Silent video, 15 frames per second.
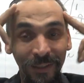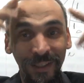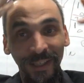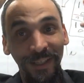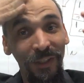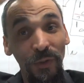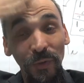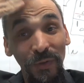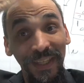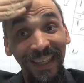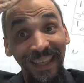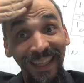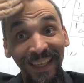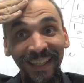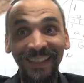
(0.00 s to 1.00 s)
do
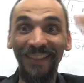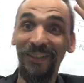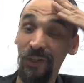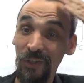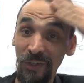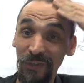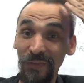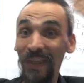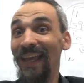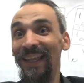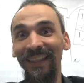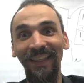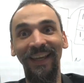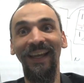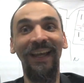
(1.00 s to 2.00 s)
this or
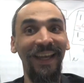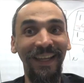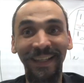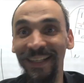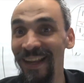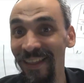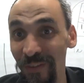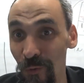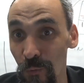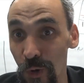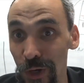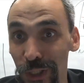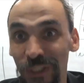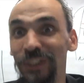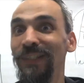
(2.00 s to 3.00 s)
that, and nothing
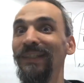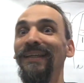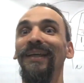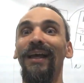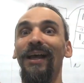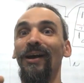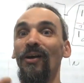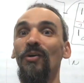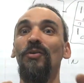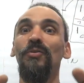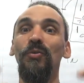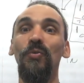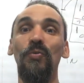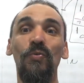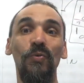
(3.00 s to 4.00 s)
works? I'm going
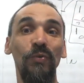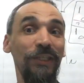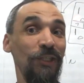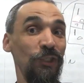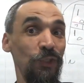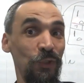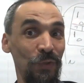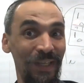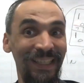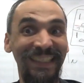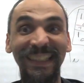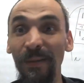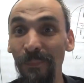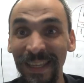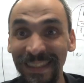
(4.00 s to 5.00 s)
to teach you
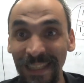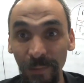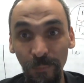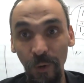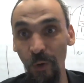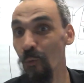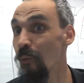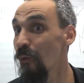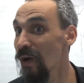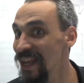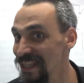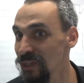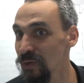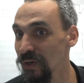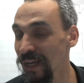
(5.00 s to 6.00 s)
step by step what
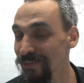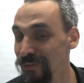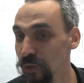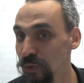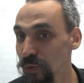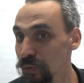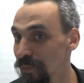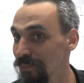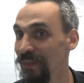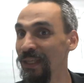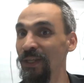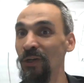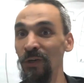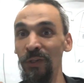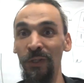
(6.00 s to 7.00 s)
you have to do
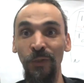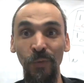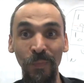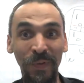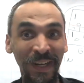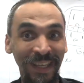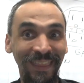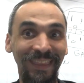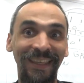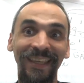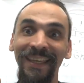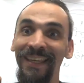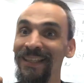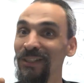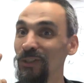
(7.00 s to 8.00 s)
in order to breathe.
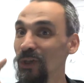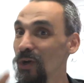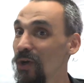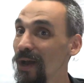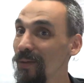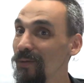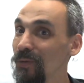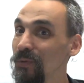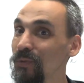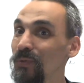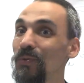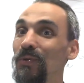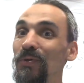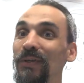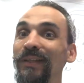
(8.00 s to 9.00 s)
So I'm going
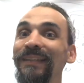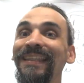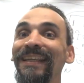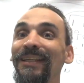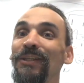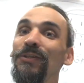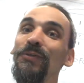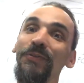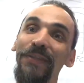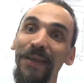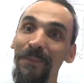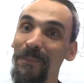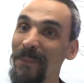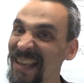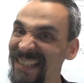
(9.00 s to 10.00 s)
to tell you the
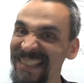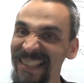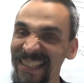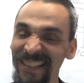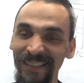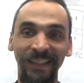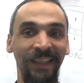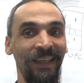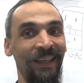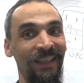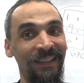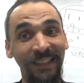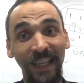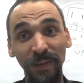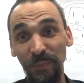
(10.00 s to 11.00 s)
basic
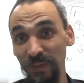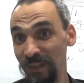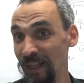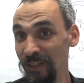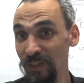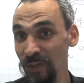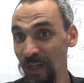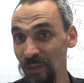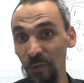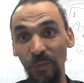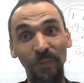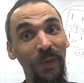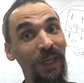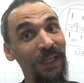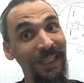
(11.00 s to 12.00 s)
steps that you can do
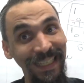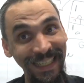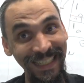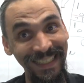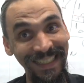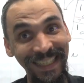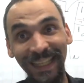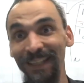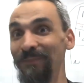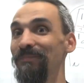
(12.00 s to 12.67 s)
very easily